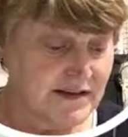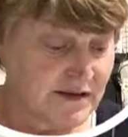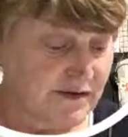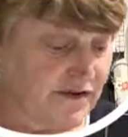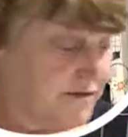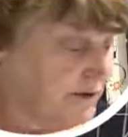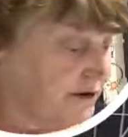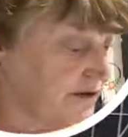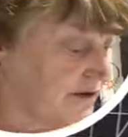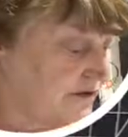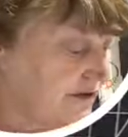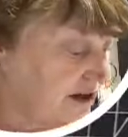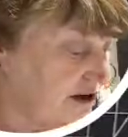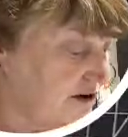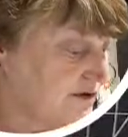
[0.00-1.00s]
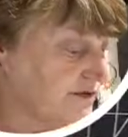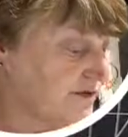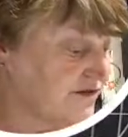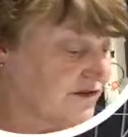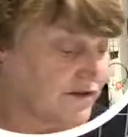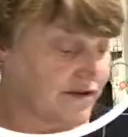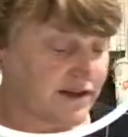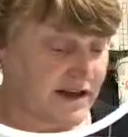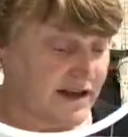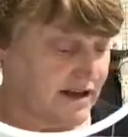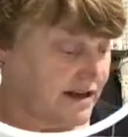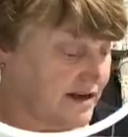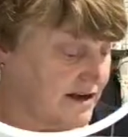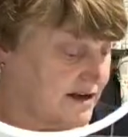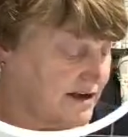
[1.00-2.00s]
So we've got both of those. We've got the
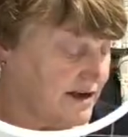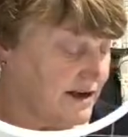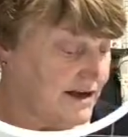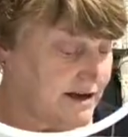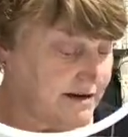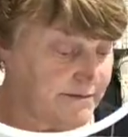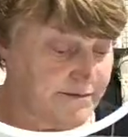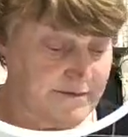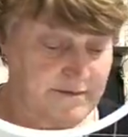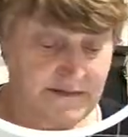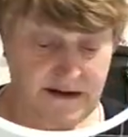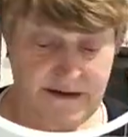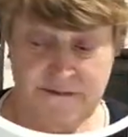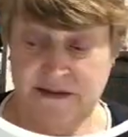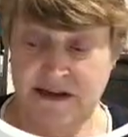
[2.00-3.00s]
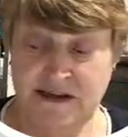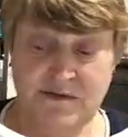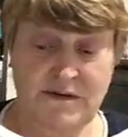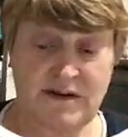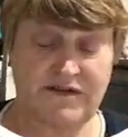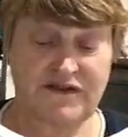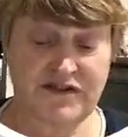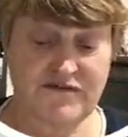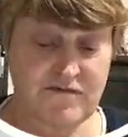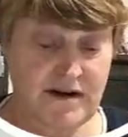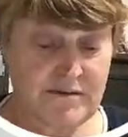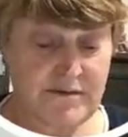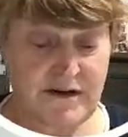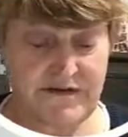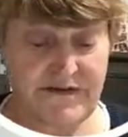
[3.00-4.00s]
this one I've just
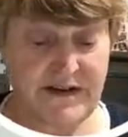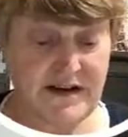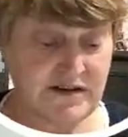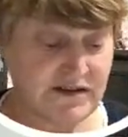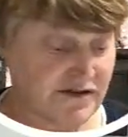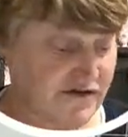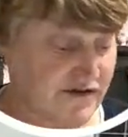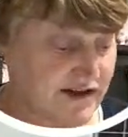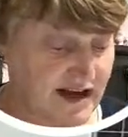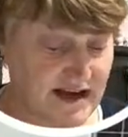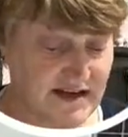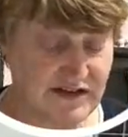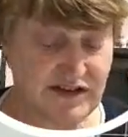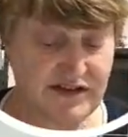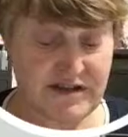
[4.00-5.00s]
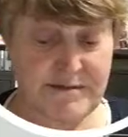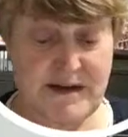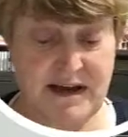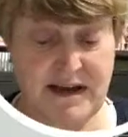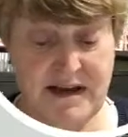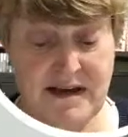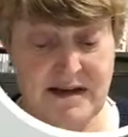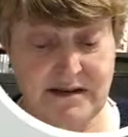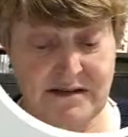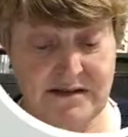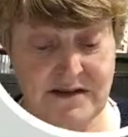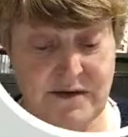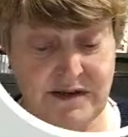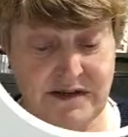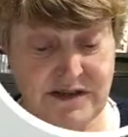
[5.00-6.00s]
run my fingers through the end just to make it
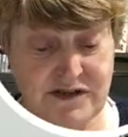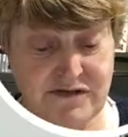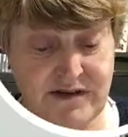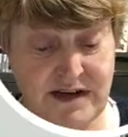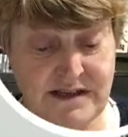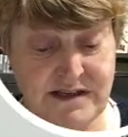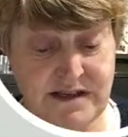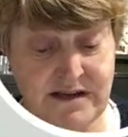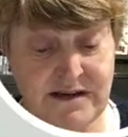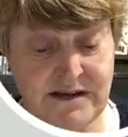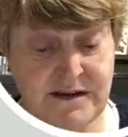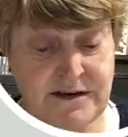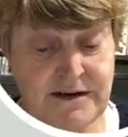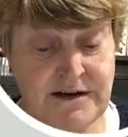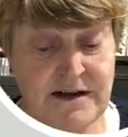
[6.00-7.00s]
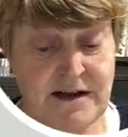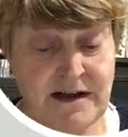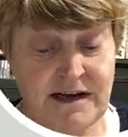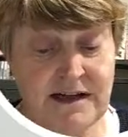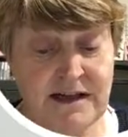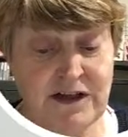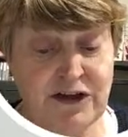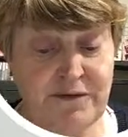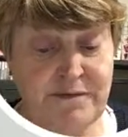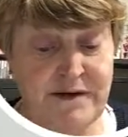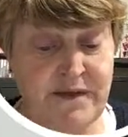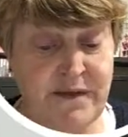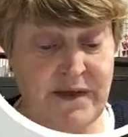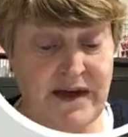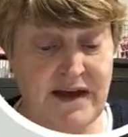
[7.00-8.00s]
so it's straighter. Little loop
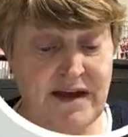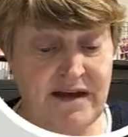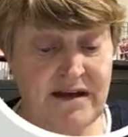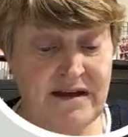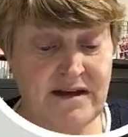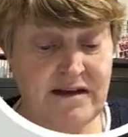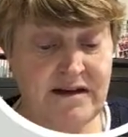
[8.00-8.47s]
in there.